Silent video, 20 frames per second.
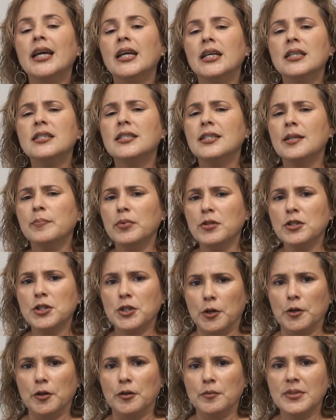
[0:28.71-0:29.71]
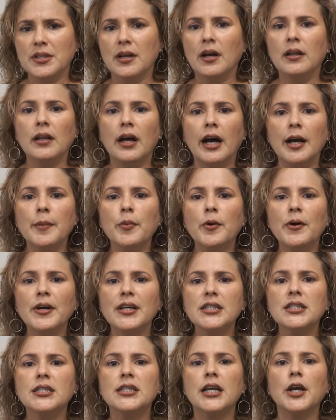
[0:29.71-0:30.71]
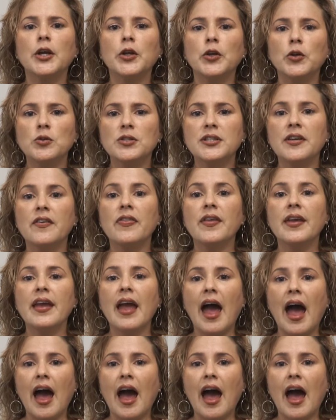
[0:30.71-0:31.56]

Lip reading: In simple terms, Libor is set using the